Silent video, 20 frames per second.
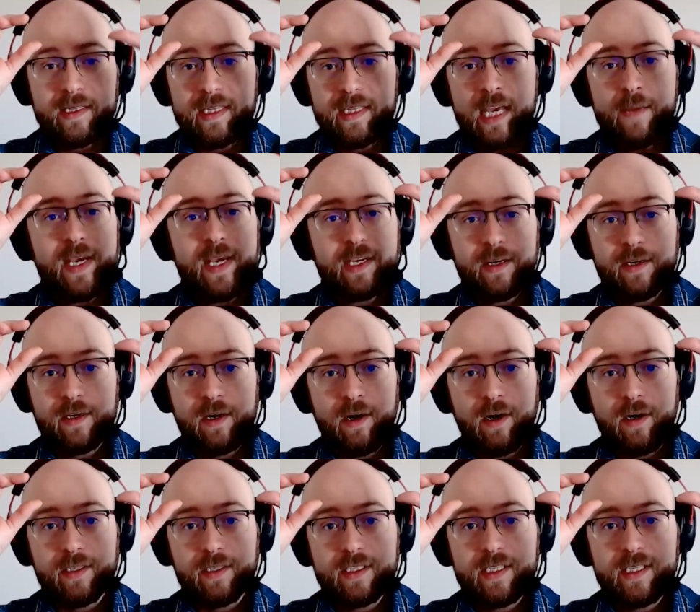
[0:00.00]
They make a
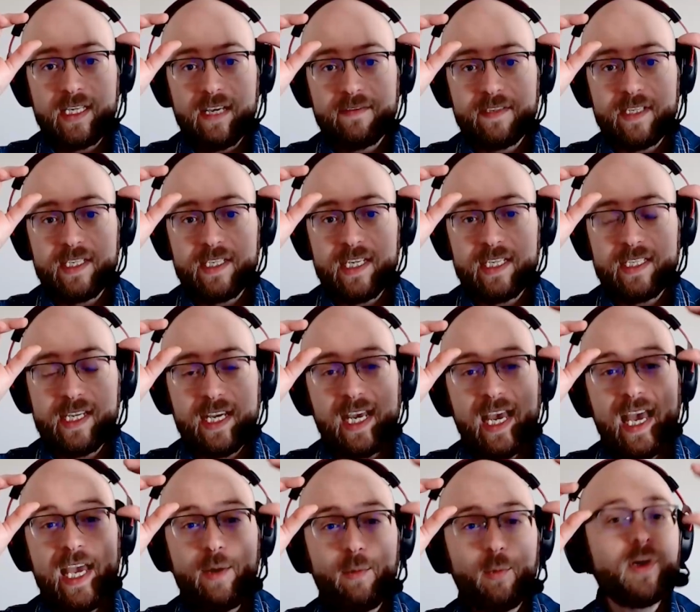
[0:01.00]
call to the FCC saying,
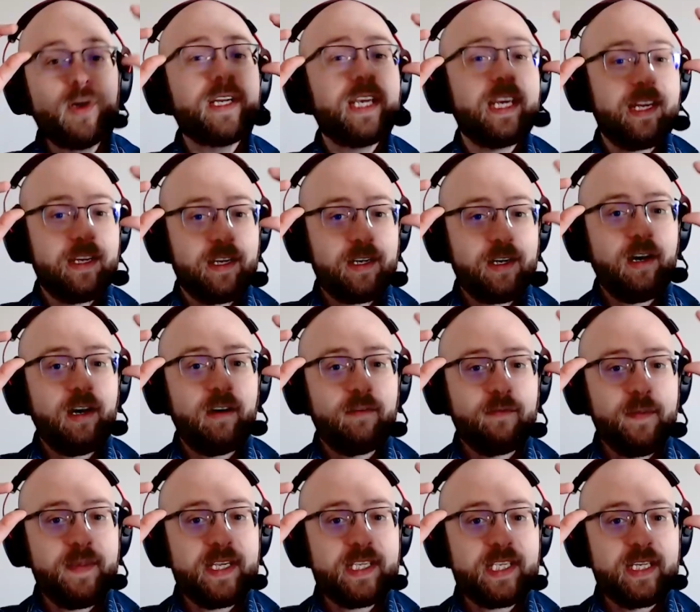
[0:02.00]
hey, we're getting a call
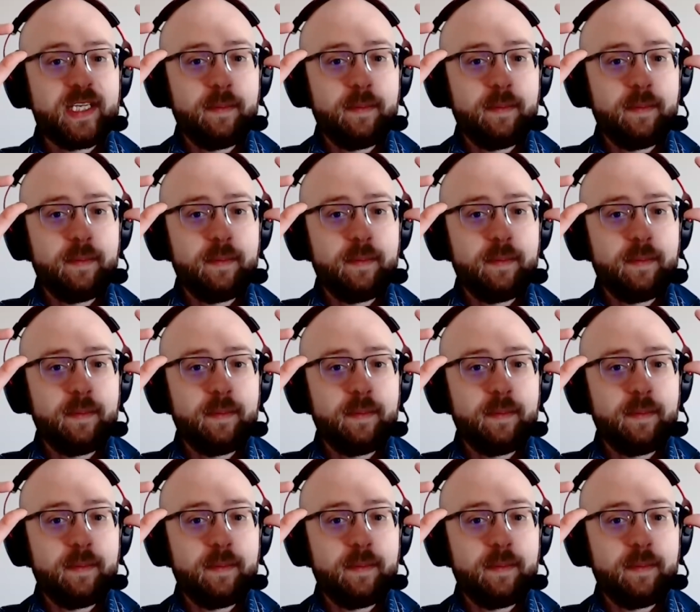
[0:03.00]
from this